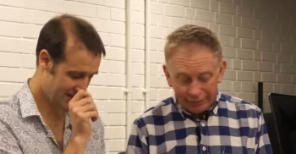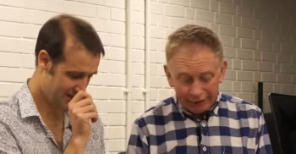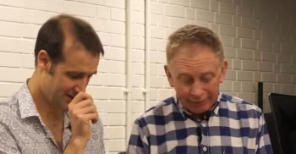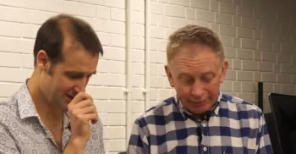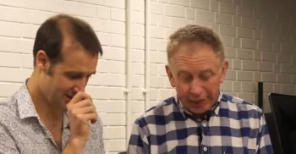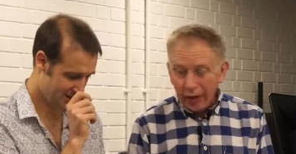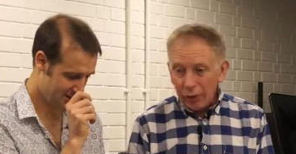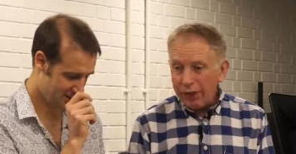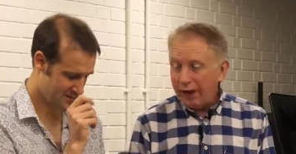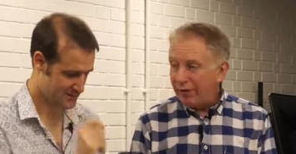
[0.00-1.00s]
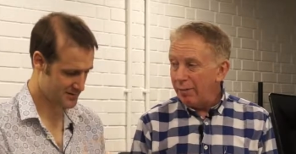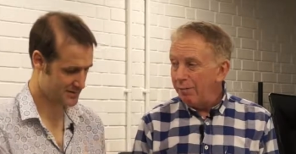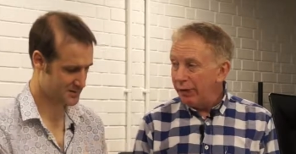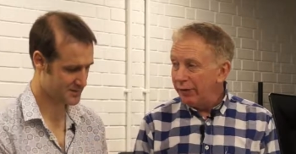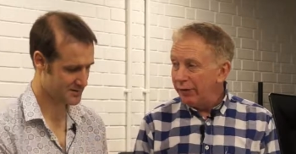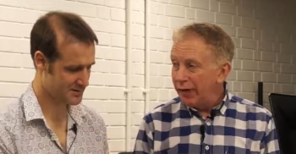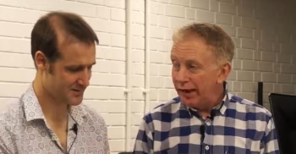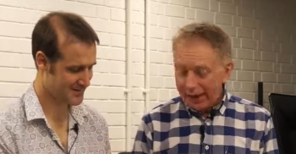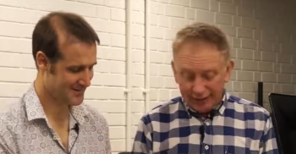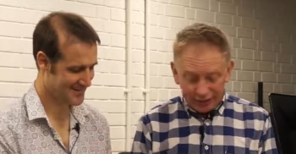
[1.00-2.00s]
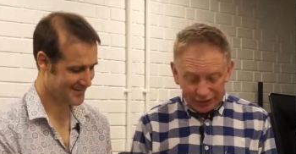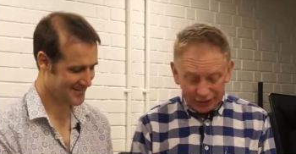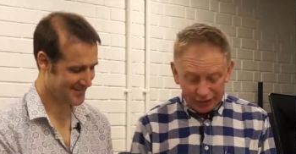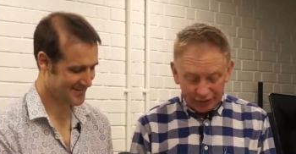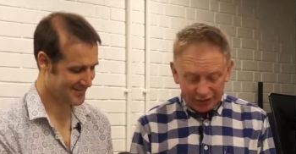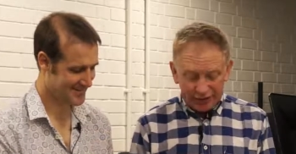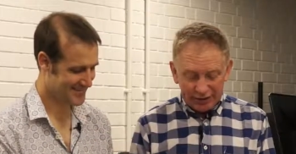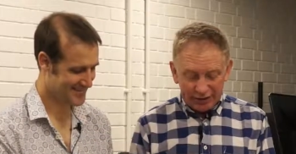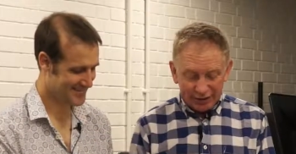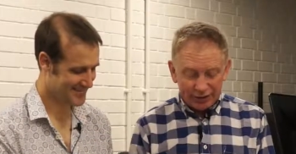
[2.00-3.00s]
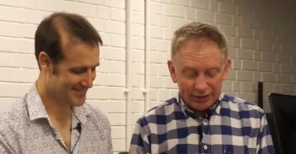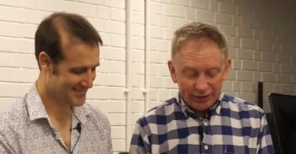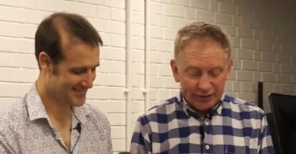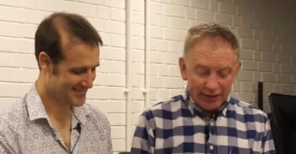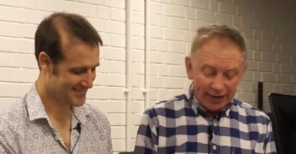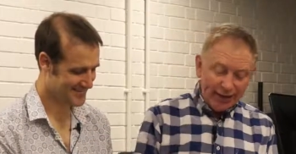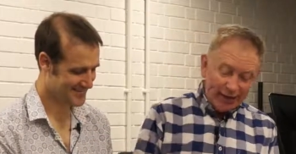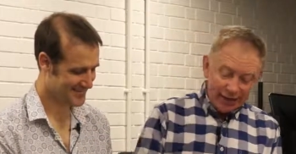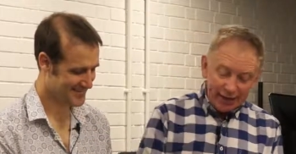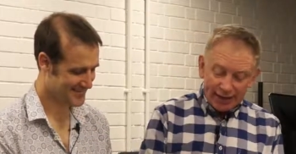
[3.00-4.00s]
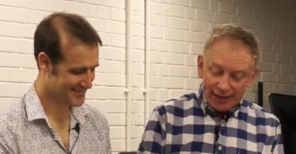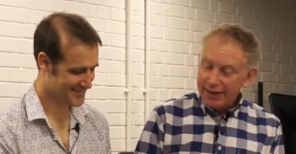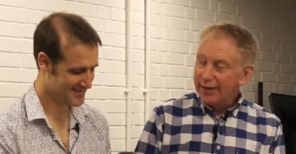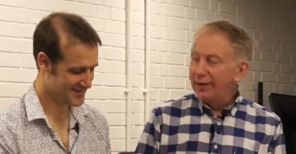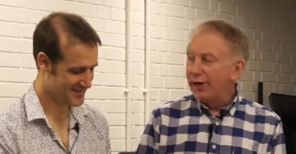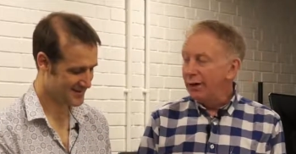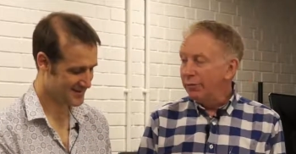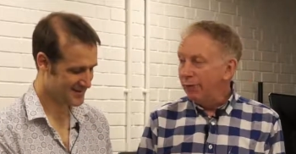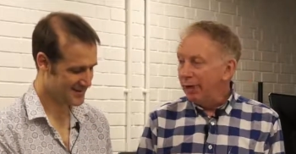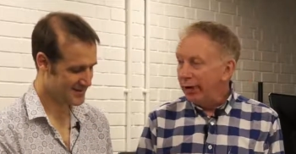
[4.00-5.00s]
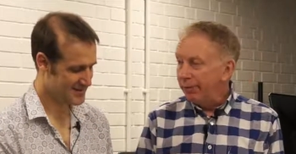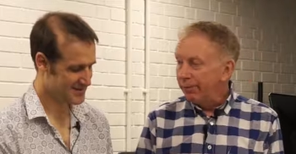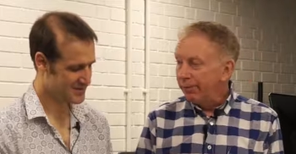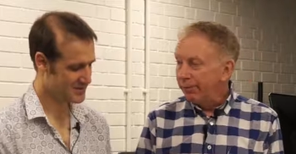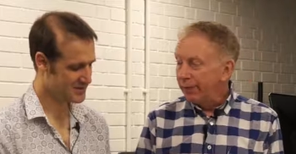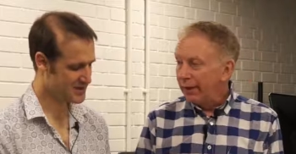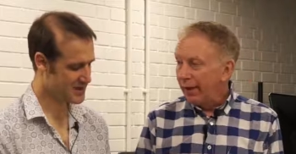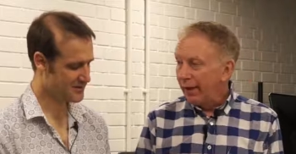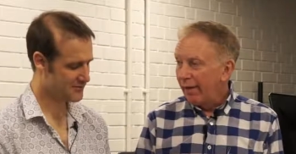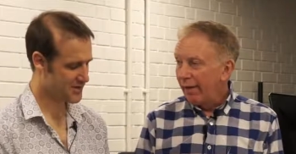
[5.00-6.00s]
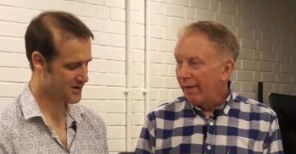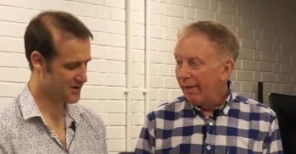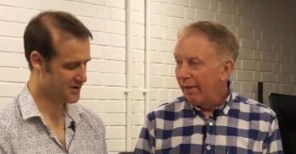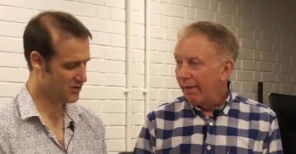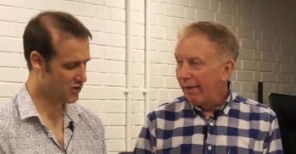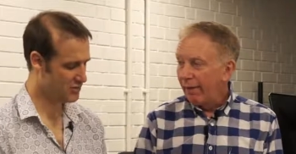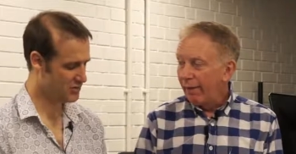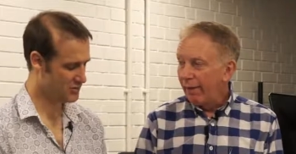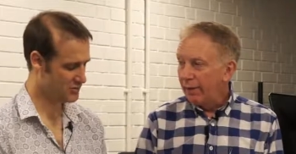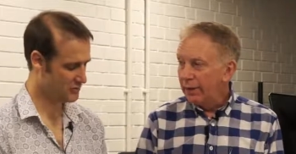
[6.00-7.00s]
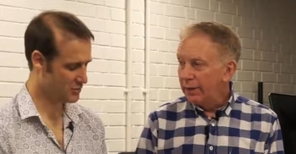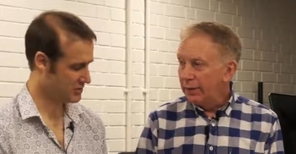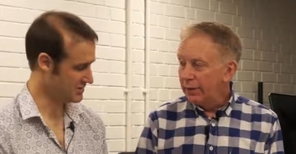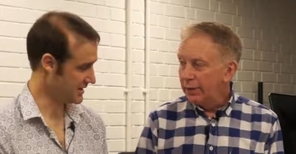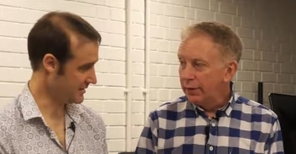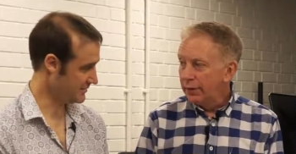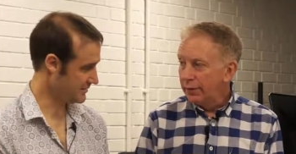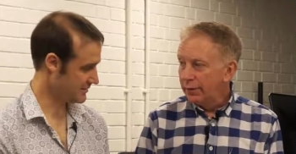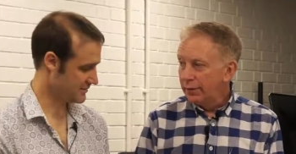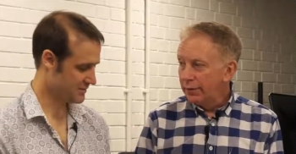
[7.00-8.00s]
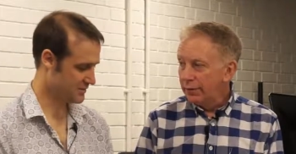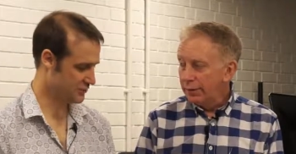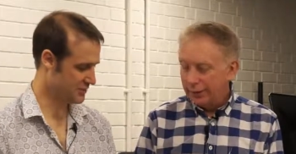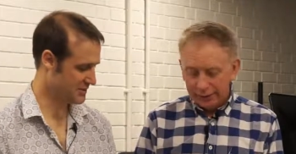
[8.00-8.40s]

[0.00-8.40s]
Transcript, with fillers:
Speaker 1: same, we have to build a circle which is 16 times bigger.
Speaker 2: So you're saying at a normal wall of death, what